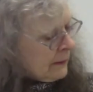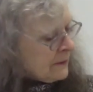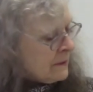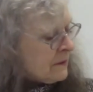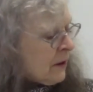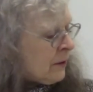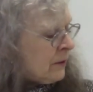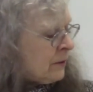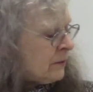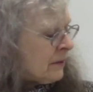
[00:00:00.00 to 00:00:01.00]

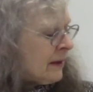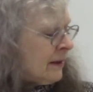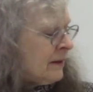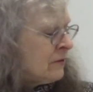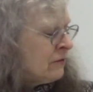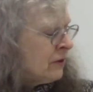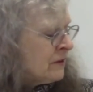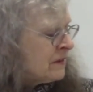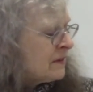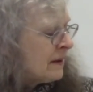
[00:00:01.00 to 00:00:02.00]
So the
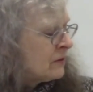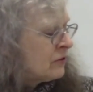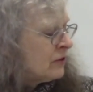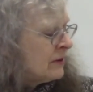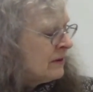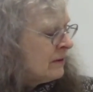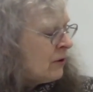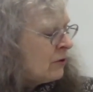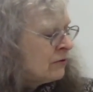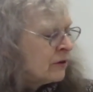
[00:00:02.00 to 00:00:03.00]
first section
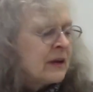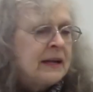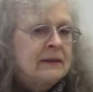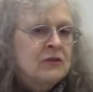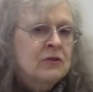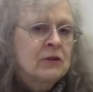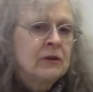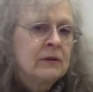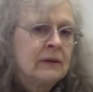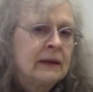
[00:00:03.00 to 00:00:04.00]
over nature,